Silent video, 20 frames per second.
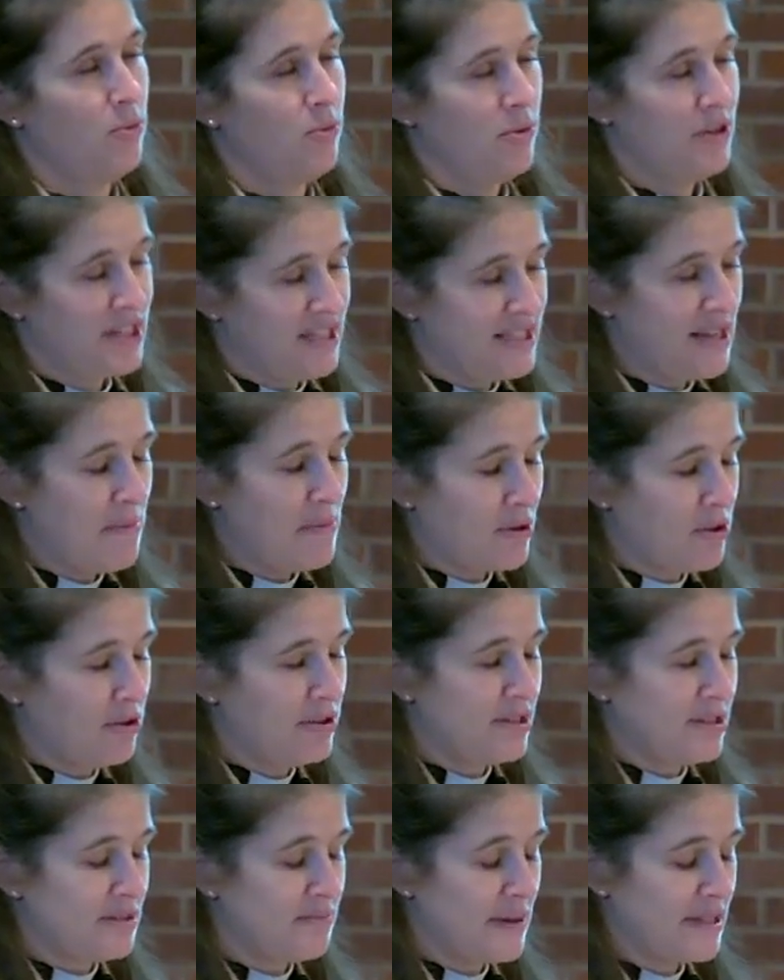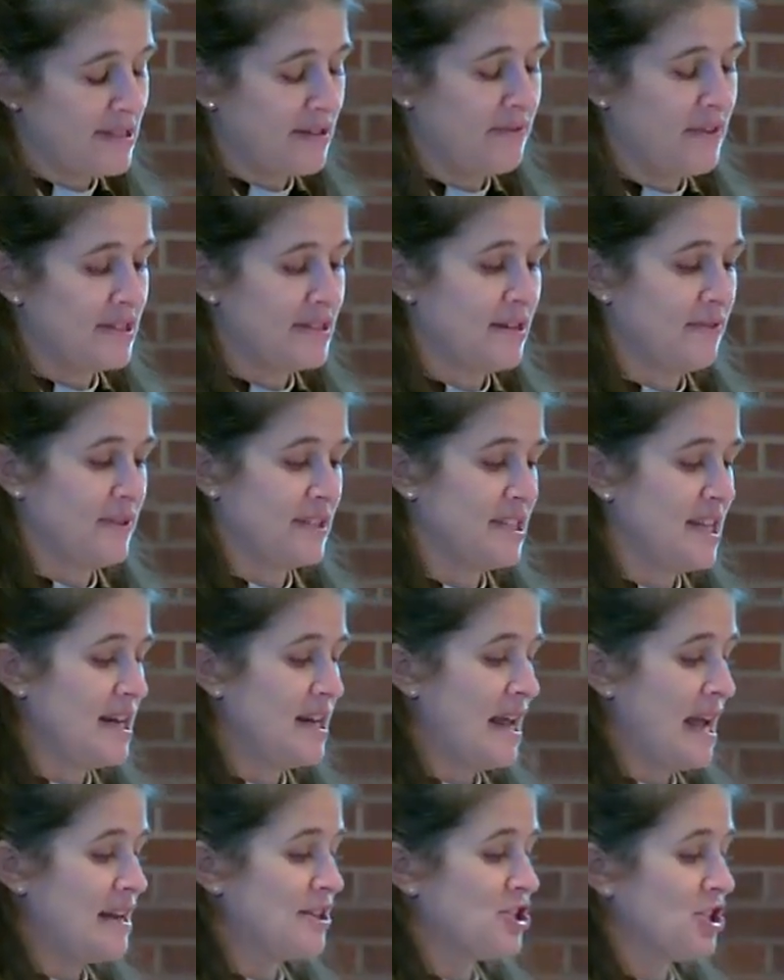With the typical dismissiveness of a
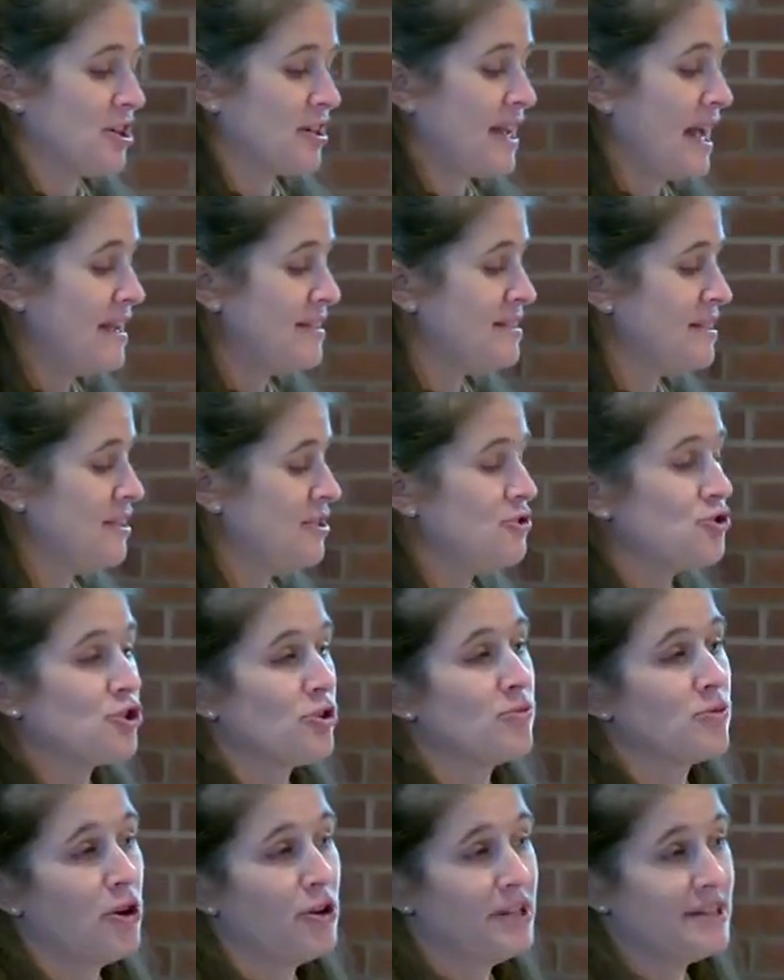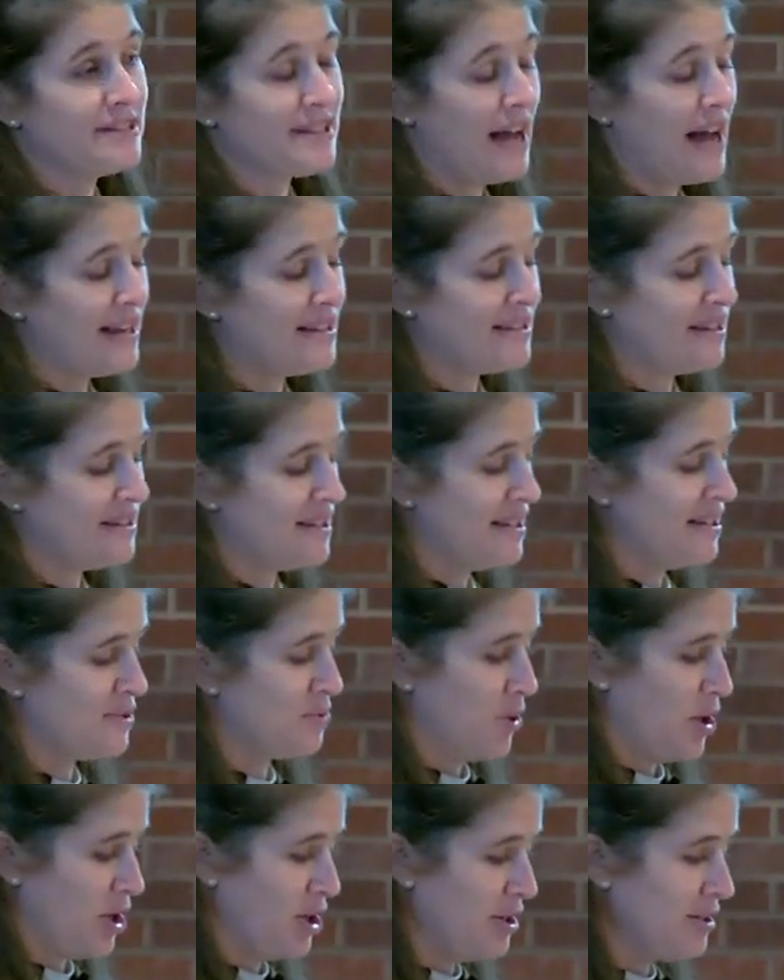teenager, Casey usually rolled his eyes at these
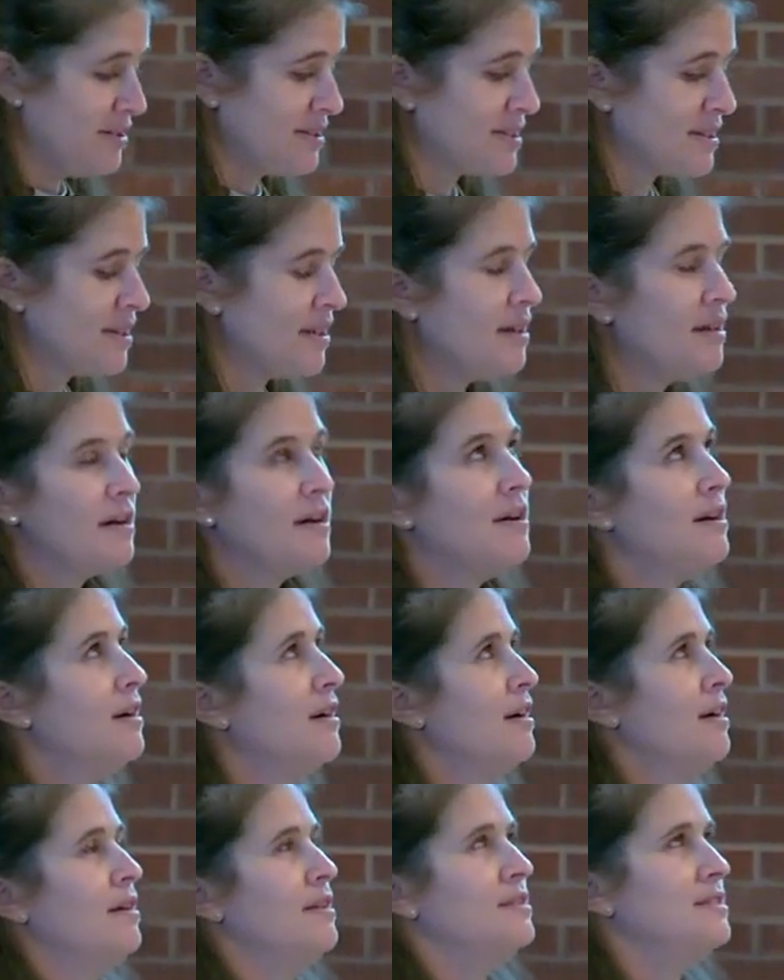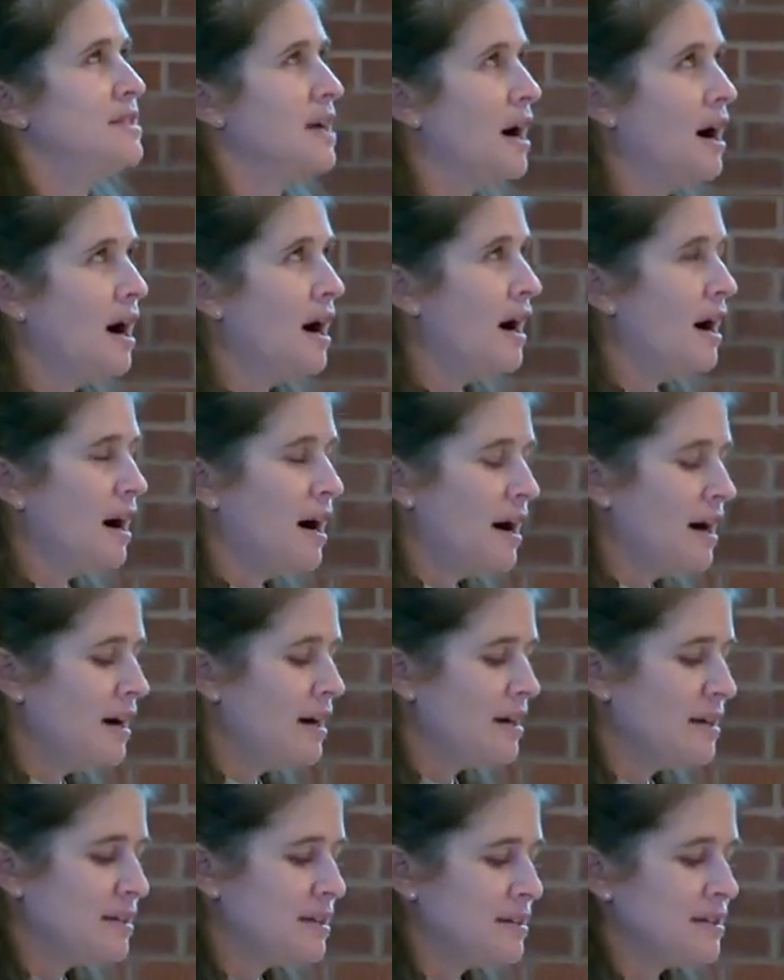words.
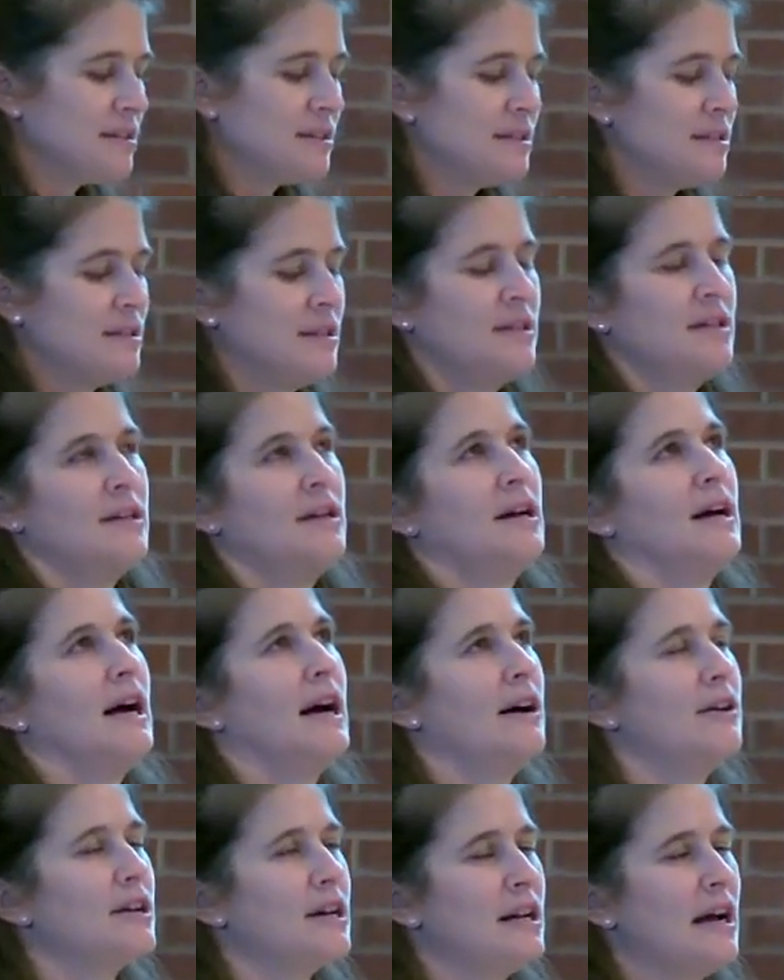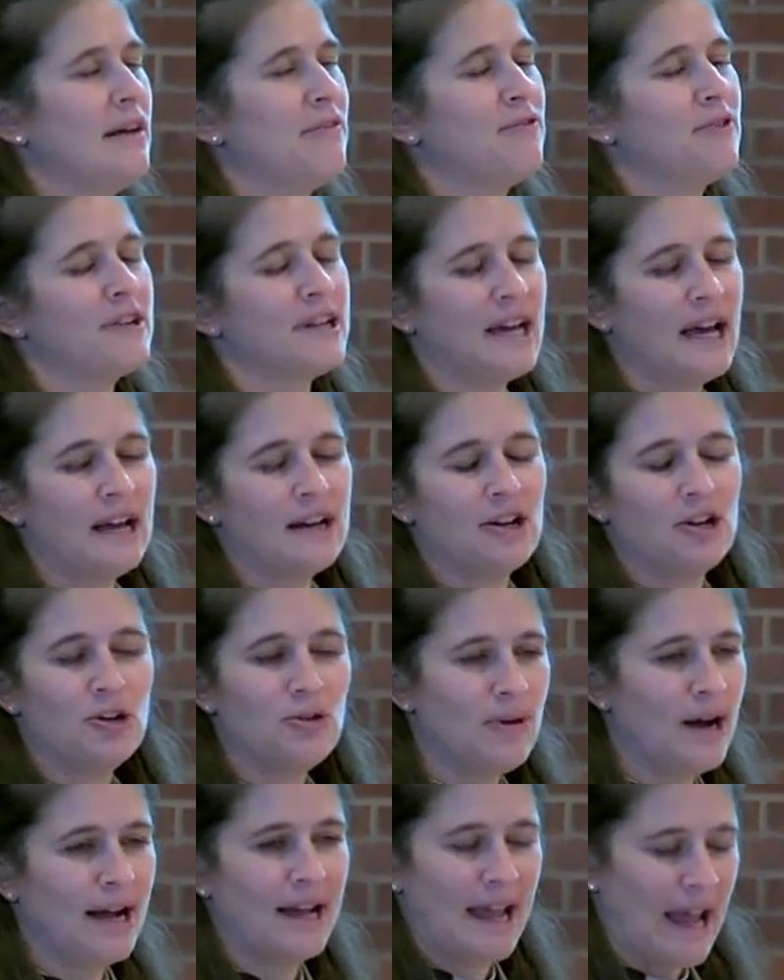Duh! How could I forget
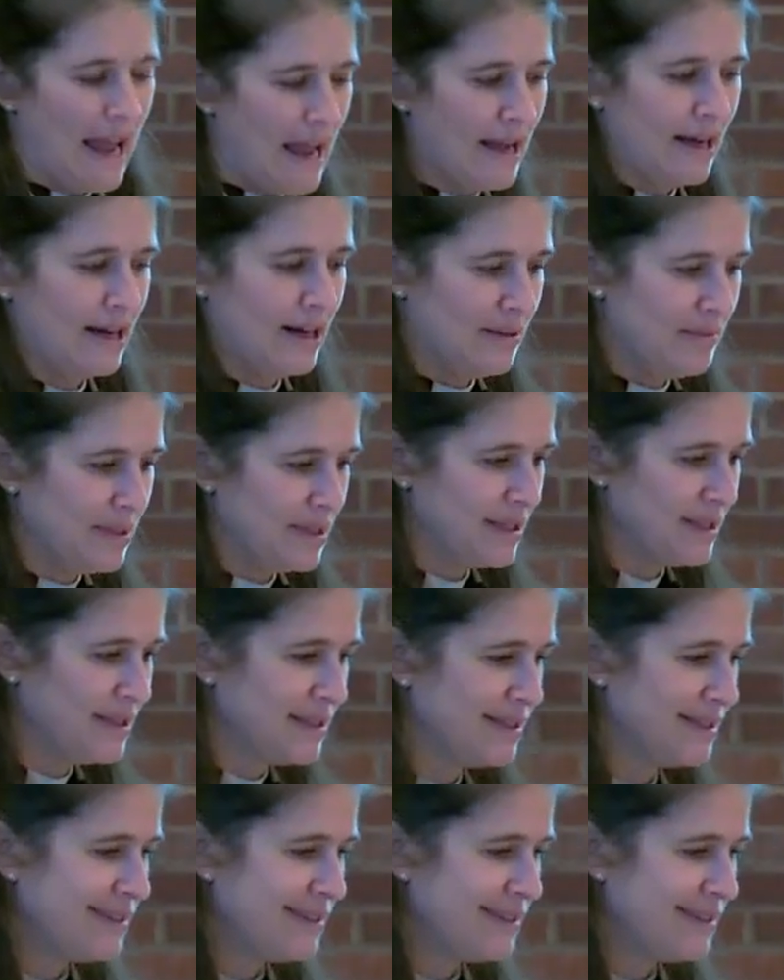who I am?